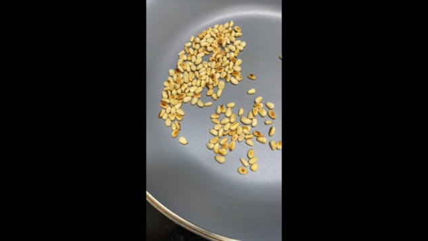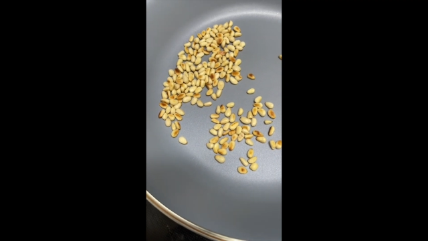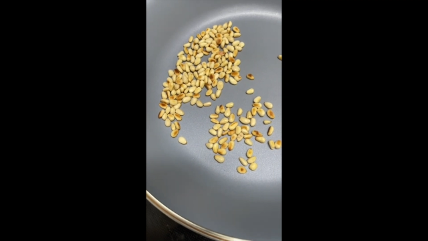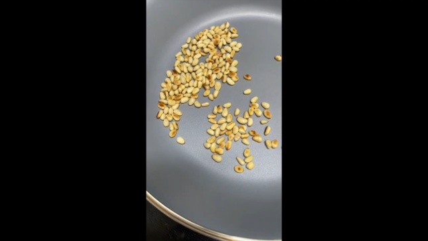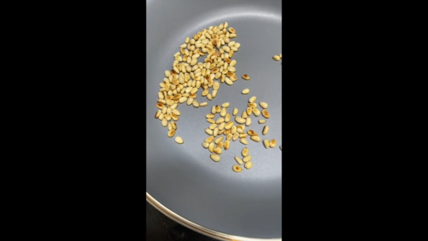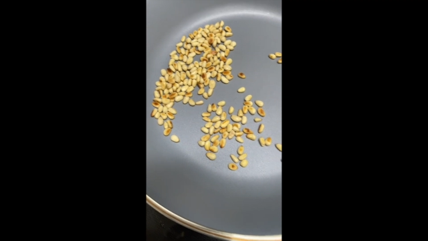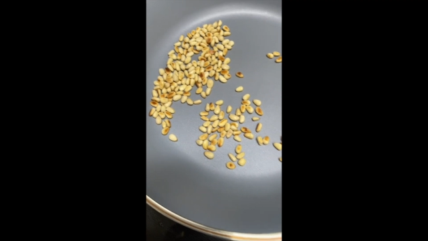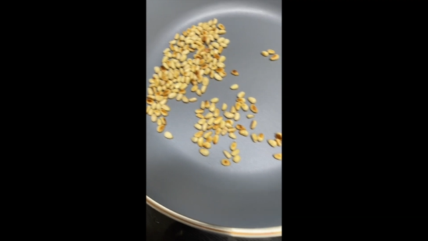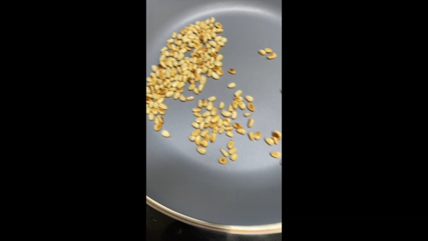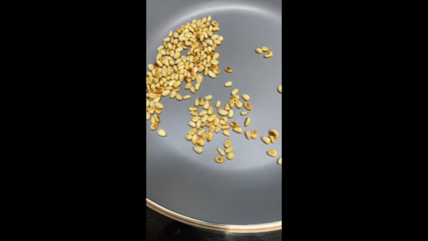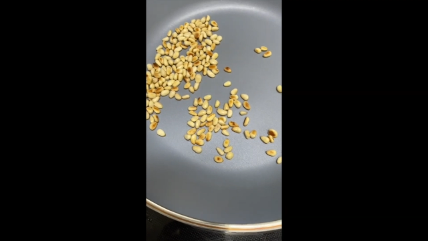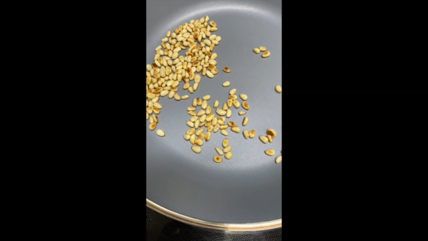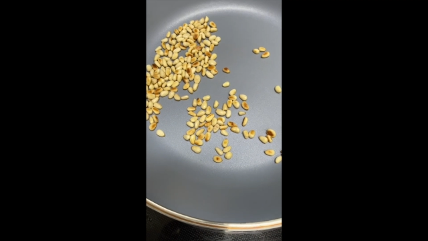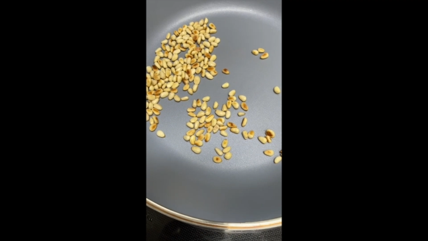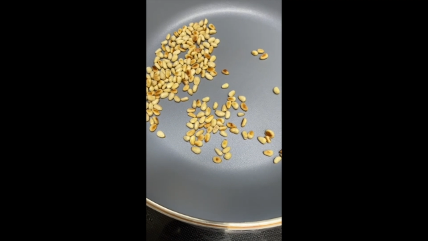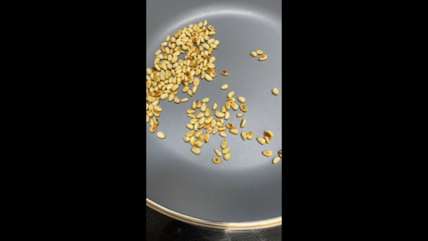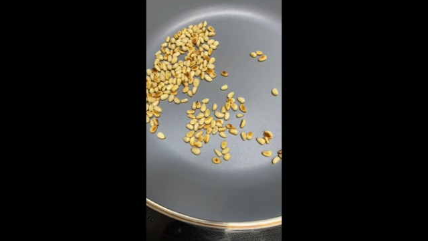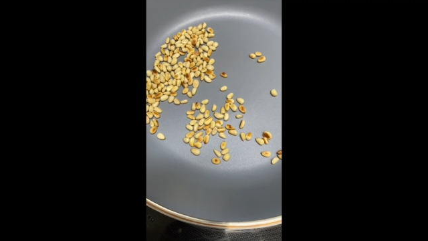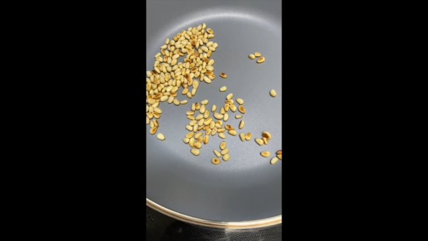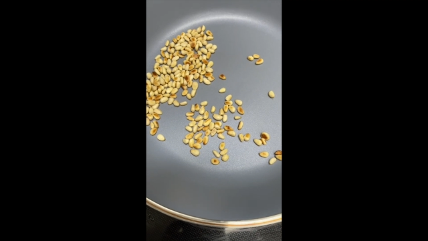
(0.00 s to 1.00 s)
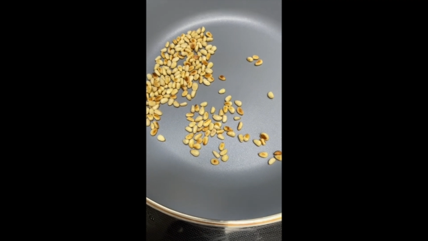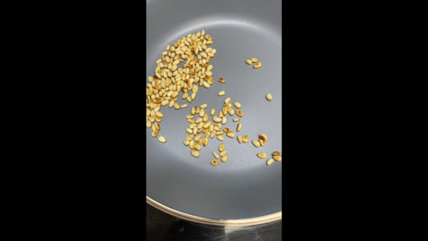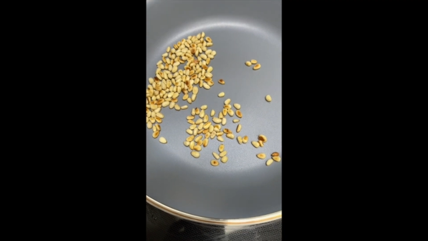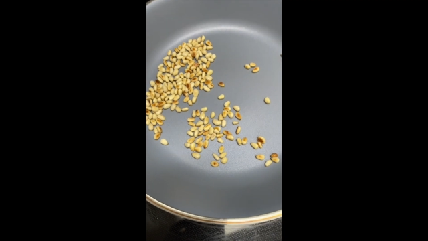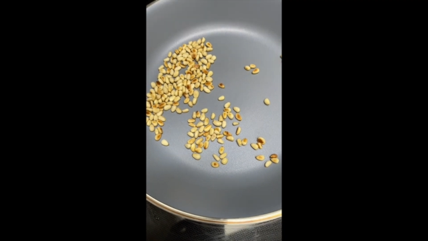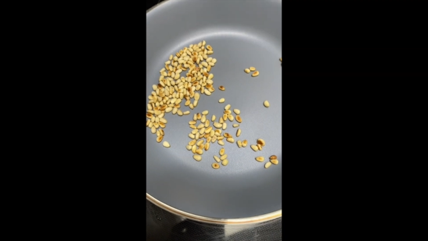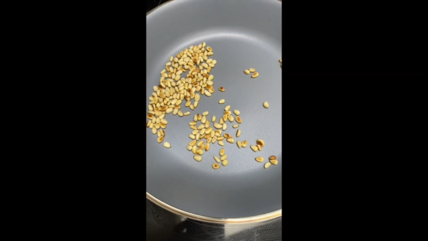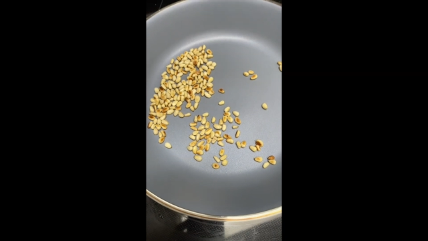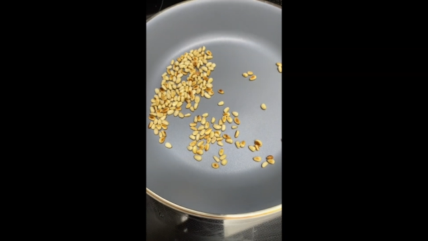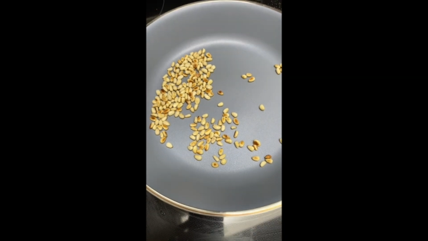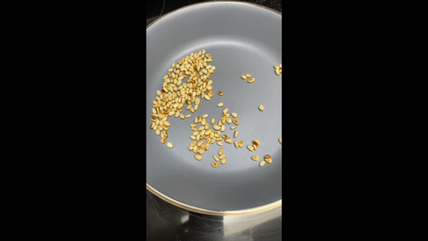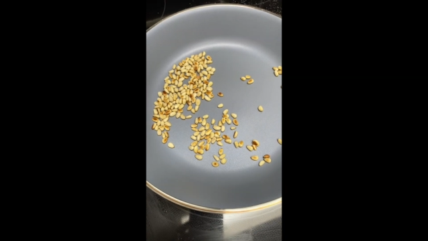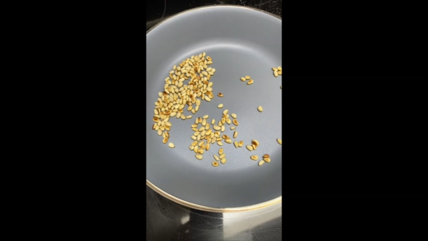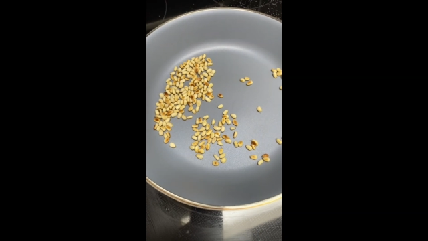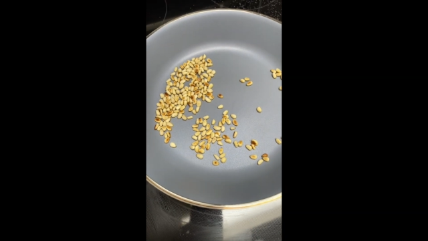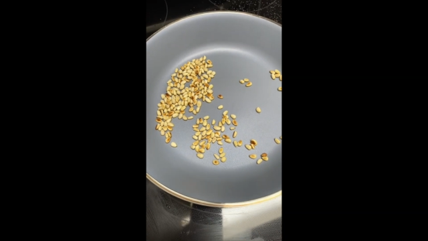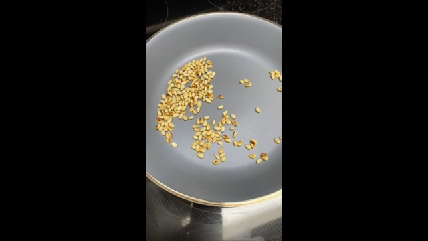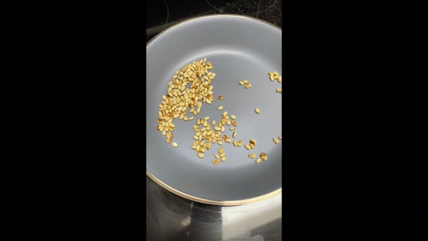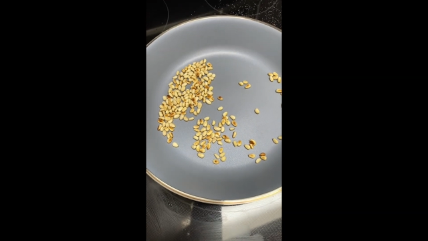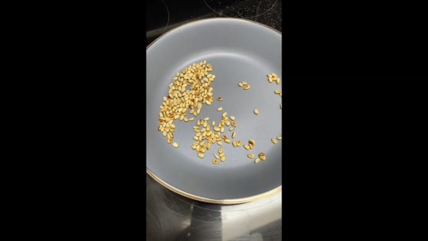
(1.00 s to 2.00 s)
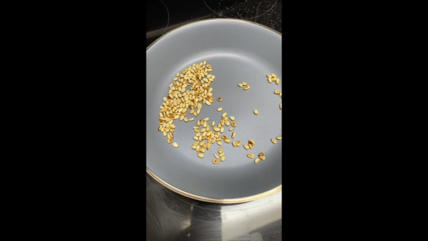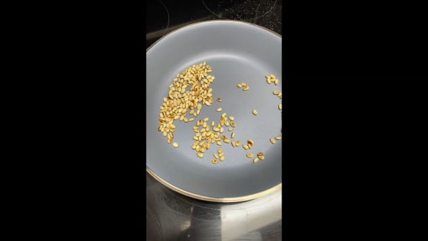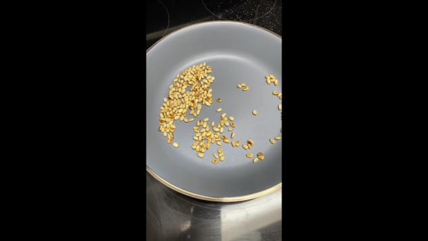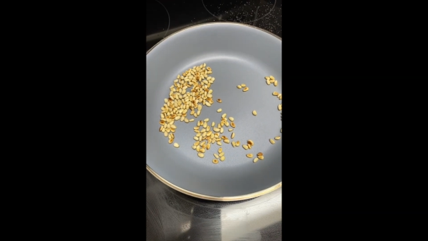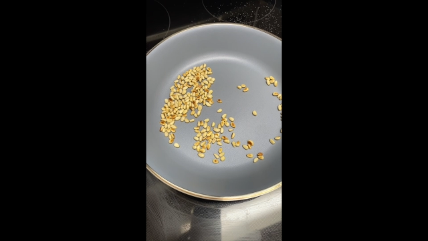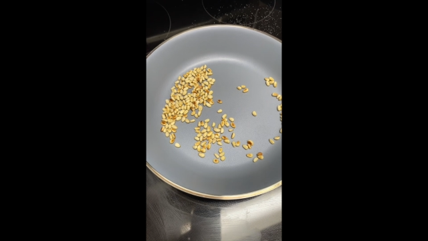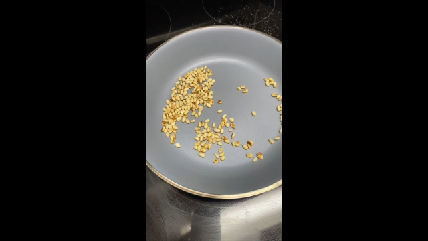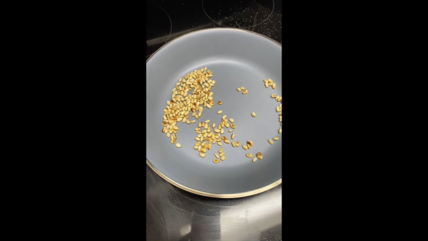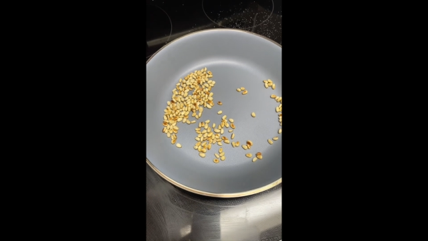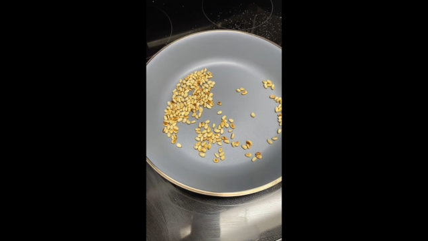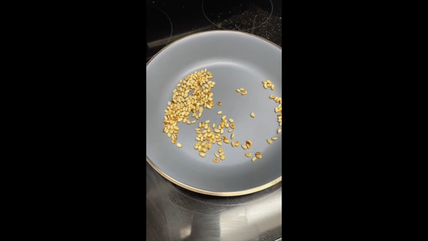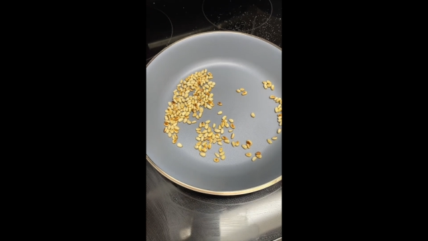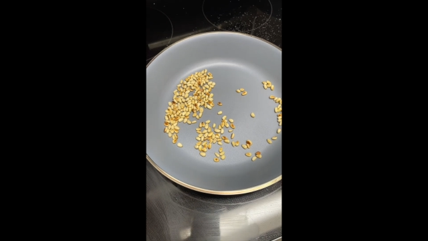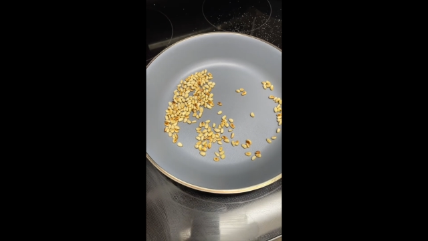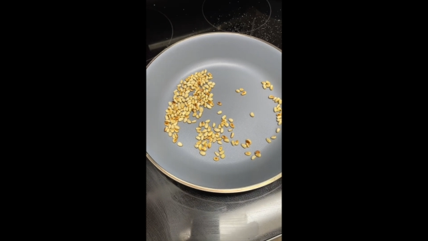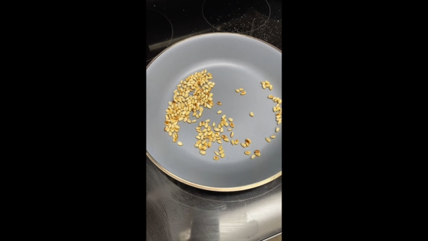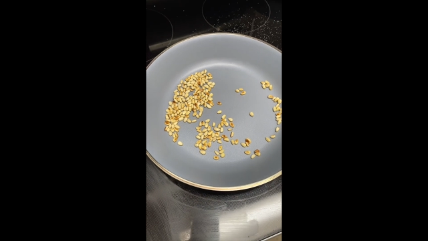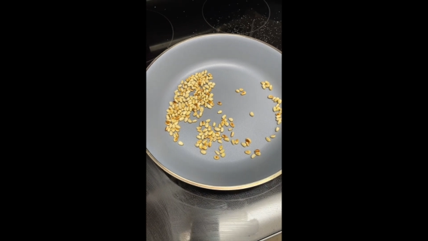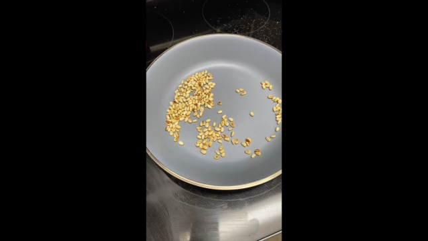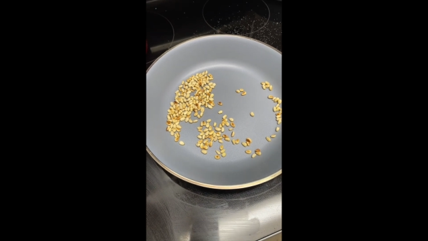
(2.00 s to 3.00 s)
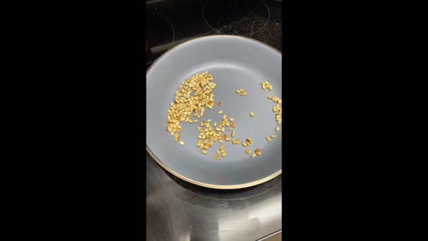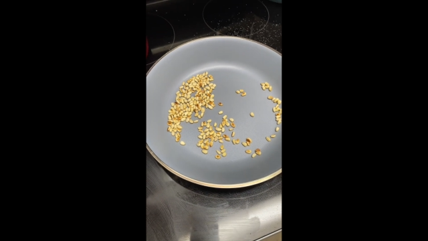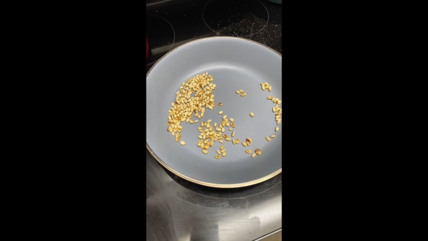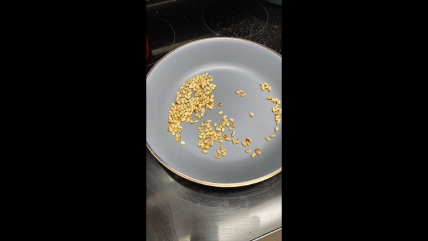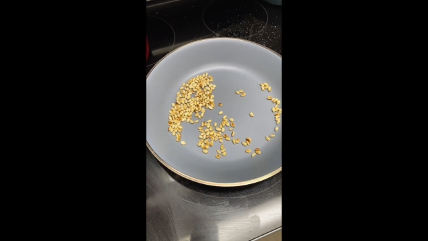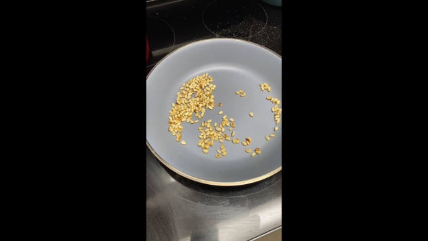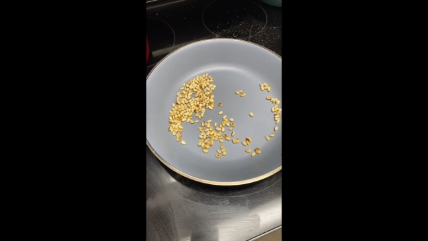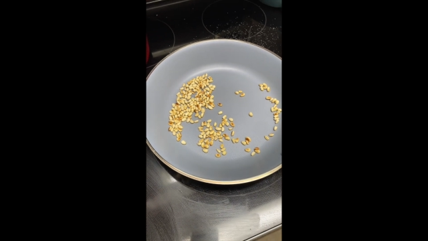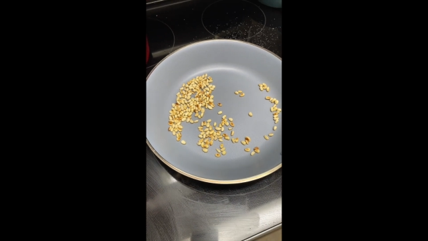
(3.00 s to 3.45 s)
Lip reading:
Nobody's mouth can be seen.